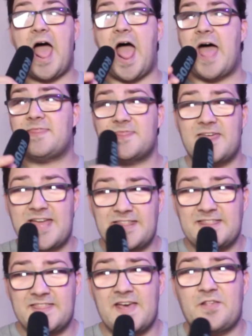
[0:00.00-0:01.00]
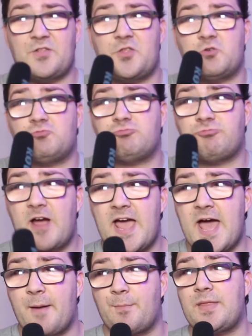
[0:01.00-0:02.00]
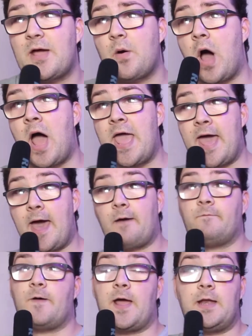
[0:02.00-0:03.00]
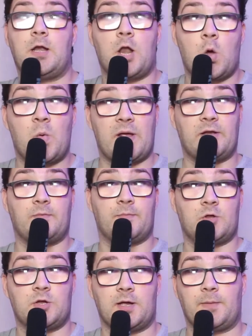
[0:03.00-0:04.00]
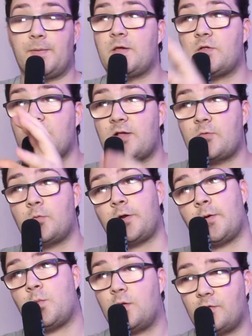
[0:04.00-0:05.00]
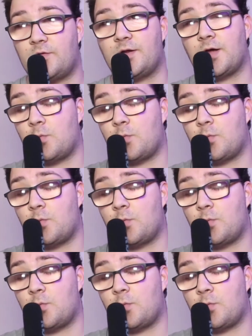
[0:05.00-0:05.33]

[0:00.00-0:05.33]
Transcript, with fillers: And then there's the RAM. Now, I have a low end machine because that's what I wanted.